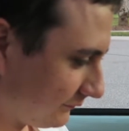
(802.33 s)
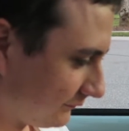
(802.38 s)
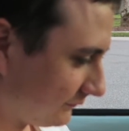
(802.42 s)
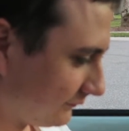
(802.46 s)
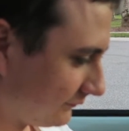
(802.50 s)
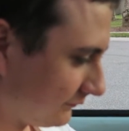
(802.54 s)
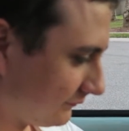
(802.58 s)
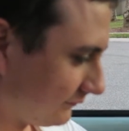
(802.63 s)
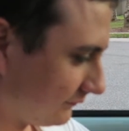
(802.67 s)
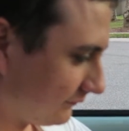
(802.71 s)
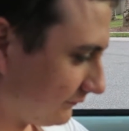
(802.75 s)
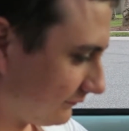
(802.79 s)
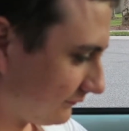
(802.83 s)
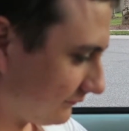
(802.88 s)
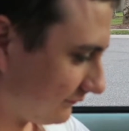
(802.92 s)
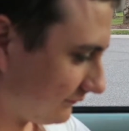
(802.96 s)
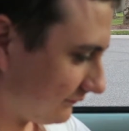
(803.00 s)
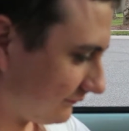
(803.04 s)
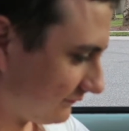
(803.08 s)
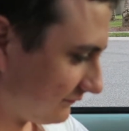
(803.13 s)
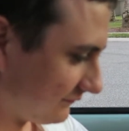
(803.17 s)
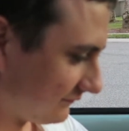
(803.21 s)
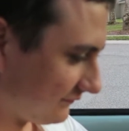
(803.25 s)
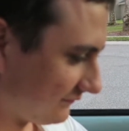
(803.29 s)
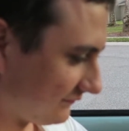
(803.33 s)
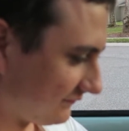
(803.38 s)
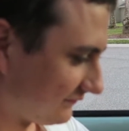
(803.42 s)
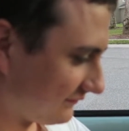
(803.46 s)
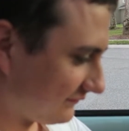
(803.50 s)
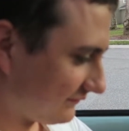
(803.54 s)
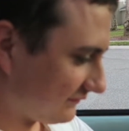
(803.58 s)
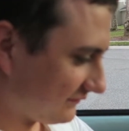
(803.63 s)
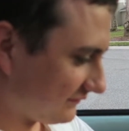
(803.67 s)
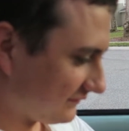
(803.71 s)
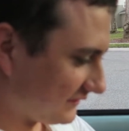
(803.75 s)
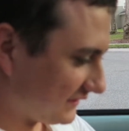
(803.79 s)
All right, so here Daniel
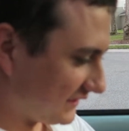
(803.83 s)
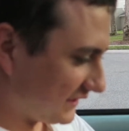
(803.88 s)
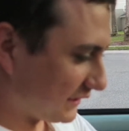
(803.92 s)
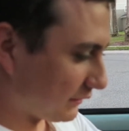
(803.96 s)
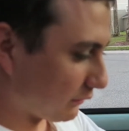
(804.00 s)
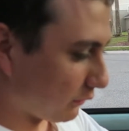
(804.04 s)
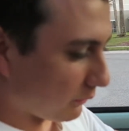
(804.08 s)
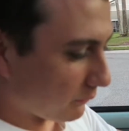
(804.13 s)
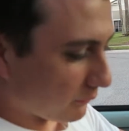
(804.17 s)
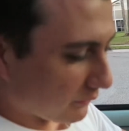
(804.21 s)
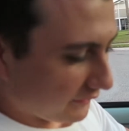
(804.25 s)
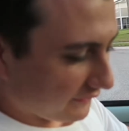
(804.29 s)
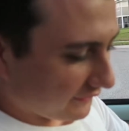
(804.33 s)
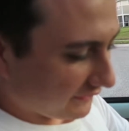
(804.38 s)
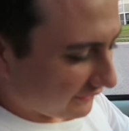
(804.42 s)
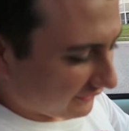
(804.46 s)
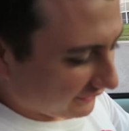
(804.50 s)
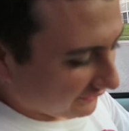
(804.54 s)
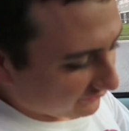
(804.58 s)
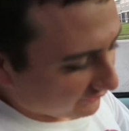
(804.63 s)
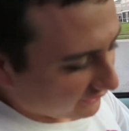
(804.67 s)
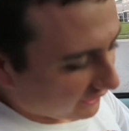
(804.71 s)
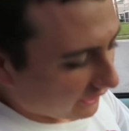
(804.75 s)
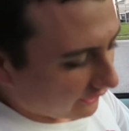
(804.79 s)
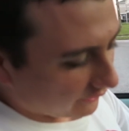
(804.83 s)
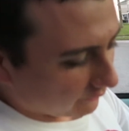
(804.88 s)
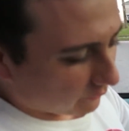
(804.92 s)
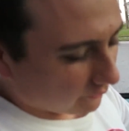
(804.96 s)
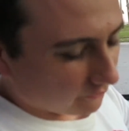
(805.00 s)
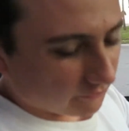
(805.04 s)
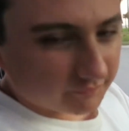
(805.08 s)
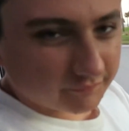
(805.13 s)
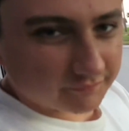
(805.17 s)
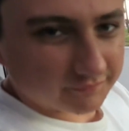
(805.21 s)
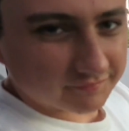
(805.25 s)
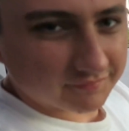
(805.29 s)
goes. First time
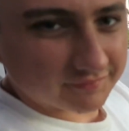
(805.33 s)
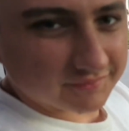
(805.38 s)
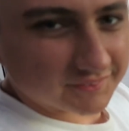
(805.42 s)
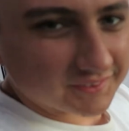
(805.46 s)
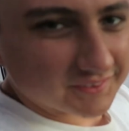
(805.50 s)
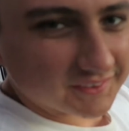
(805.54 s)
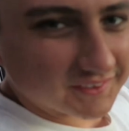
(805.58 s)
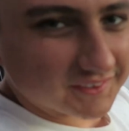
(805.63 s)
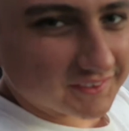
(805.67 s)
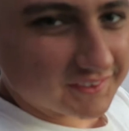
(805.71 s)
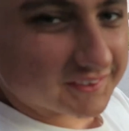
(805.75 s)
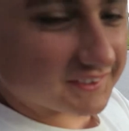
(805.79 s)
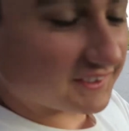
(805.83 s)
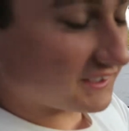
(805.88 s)
driving the Bug.